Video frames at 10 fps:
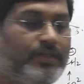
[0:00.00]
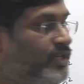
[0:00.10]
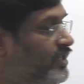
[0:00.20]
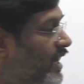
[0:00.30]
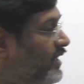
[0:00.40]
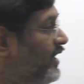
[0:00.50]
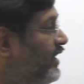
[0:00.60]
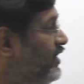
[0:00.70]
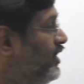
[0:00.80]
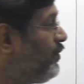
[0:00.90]
These are the
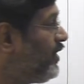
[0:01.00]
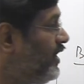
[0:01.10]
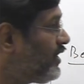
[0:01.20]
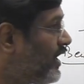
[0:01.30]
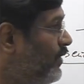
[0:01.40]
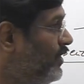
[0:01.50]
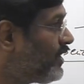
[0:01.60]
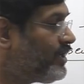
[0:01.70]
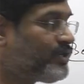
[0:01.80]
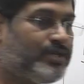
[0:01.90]
intermediate
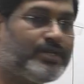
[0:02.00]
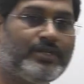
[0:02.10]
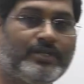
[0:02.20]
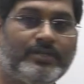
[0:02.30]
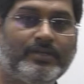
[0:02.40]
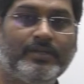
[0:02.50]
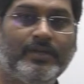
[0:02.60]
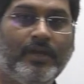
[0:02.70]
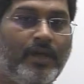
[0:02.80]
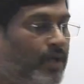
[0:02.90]
canonical structures.
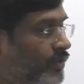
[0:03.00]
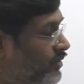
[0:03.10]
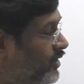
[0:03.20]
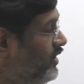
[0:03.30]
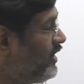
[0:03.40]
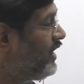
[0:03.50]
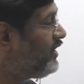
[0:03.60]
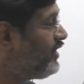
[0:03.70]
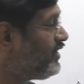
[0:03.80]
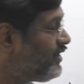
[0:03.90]
These are
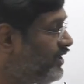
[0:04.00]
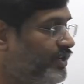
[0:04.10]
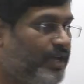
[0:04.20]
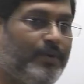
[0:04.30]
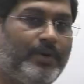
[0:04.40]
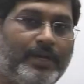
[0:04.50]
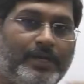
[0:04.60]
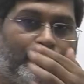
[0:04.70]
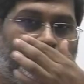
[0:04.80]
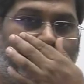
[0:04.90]
the resultant
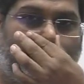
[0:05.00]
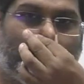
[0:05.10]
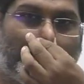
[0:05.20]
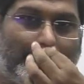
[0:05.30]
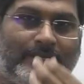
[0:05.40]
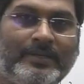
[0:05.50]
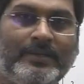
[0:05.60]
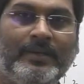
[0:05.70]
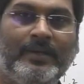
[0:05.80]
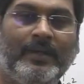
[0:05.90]
canonical structures.
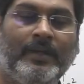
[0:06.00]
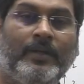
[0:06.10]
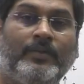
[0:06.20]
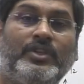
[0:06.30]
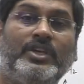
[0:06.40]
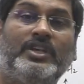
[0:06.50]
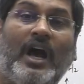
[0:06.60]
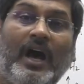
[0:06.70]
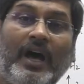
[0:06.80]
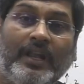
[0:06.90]
These
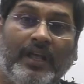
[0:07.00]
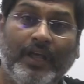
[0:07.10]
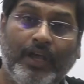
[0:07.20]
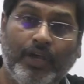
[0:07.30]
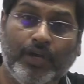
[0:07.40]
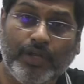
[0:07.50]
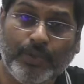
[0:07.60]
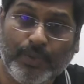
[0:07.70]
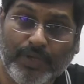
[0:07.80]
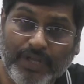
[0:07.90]
are
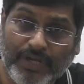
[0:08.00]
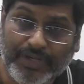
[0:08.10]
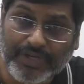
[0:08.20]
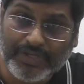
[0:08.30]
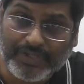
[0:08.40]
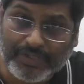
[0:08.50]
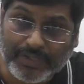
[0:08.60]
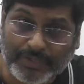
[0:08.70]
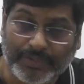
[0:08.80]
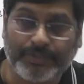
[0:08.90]
resonating
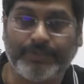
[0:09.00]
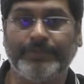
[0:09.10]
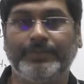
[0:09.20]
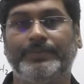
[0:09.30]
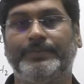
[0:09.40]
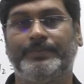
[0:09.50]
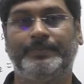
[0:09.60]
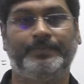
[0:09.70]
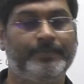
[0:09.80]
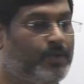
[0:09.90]
structures.
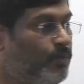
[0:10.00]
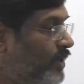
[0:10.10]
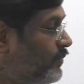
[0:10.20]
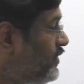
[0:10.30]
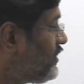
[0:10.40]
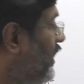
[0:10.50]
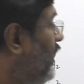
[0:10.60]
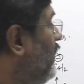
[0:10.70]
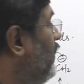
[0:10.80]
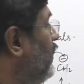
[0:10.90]
What we say?